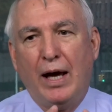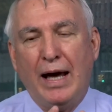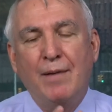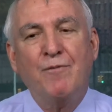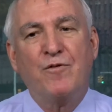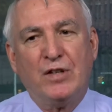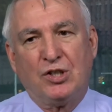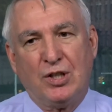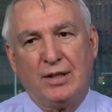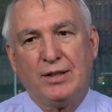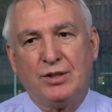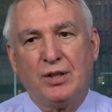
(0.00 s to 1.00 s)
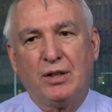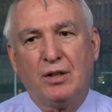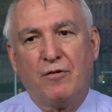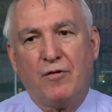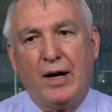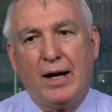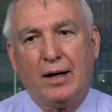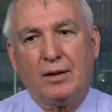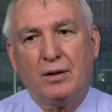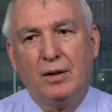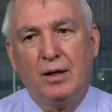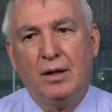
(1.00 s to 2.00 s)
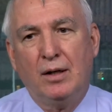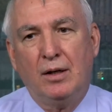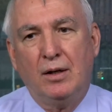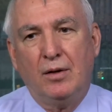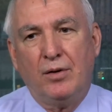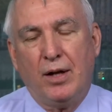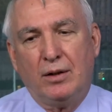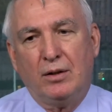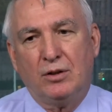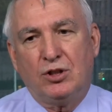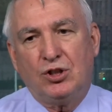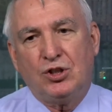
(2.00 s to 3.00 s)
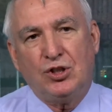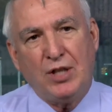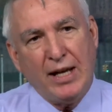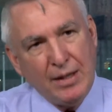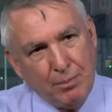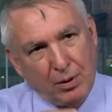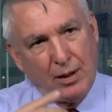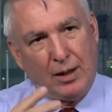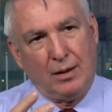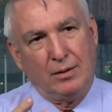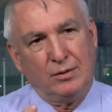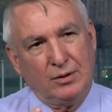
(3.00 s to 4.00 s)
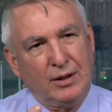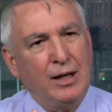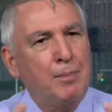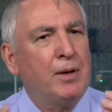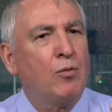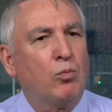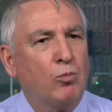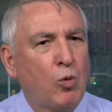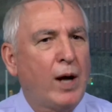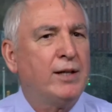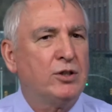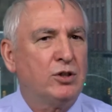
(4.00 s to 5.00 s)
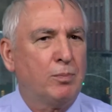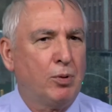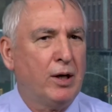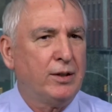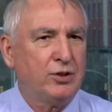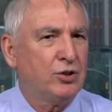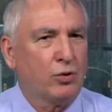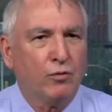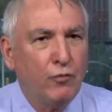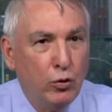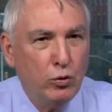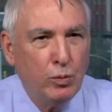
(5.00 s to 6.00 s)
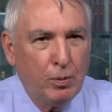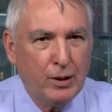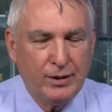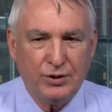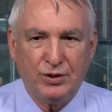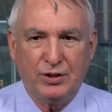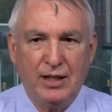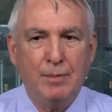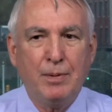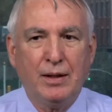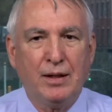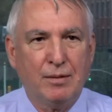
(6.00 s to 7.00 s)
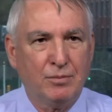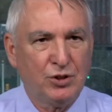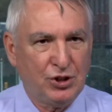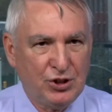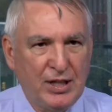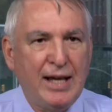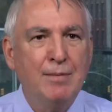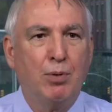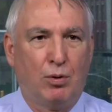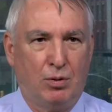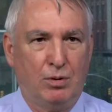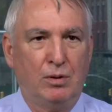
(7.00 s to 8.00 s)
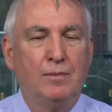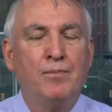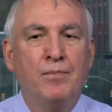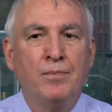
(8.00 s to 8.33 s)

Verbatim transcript: emphasizing the fact that stable keeping rice prices or food prices, keeping them stable